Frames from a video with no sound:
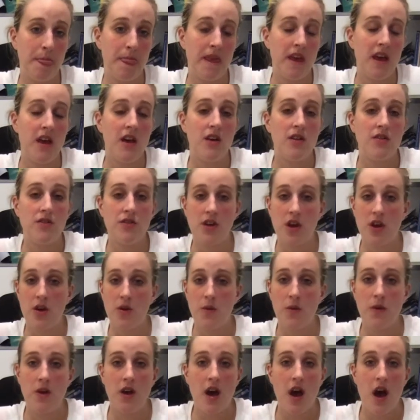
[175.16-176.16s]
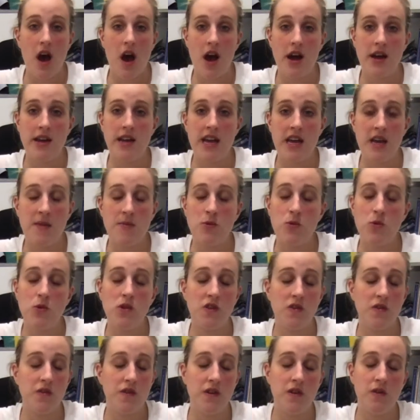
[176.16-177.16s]
so unable to
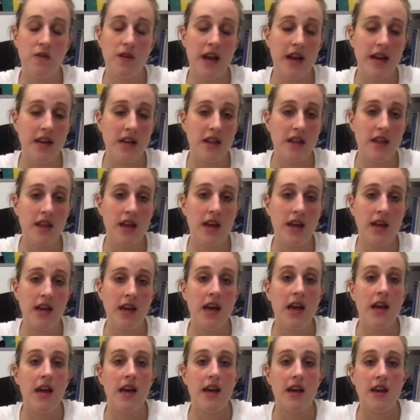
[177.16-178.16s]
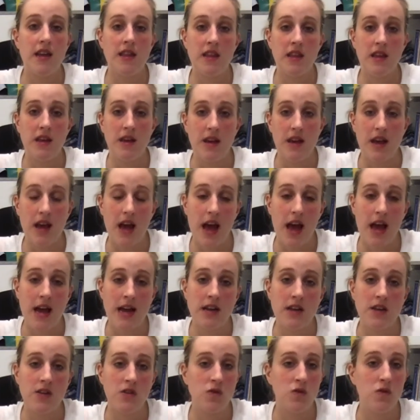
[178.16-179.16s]
feel anything in the
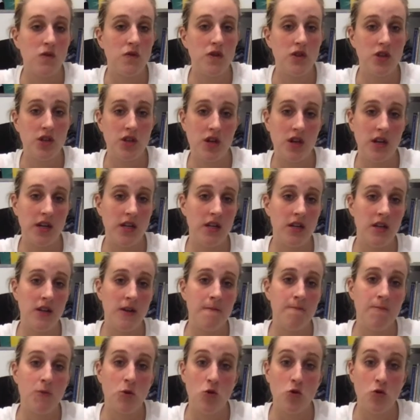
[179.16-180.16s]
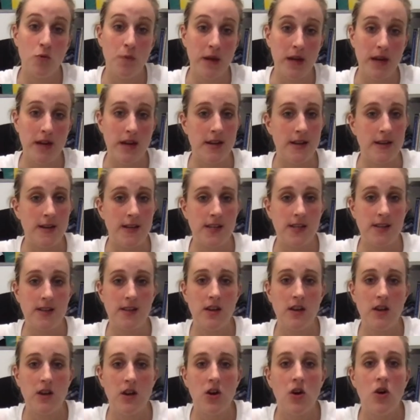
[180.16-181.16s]
anus or vagina or penis,
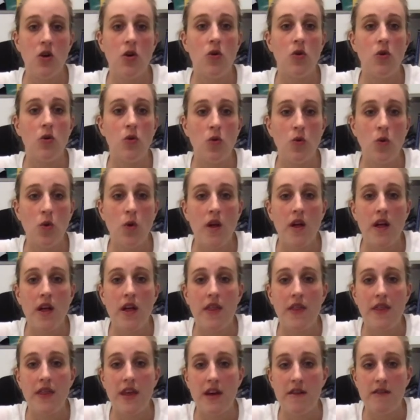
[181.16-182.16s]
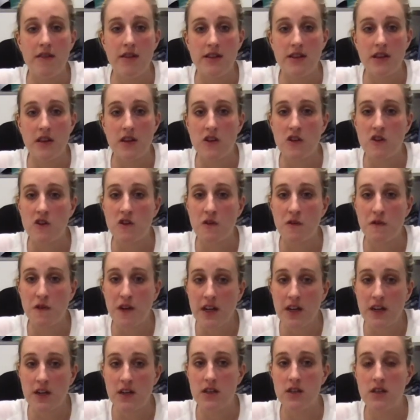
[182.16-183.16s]
or there is
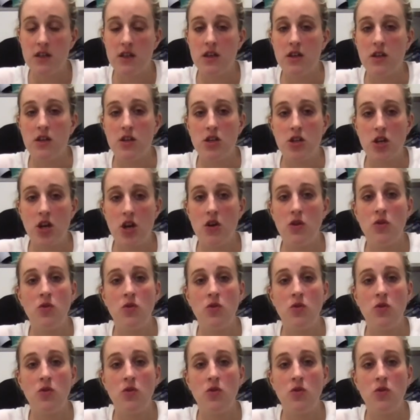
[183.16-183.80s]
sphincter tonal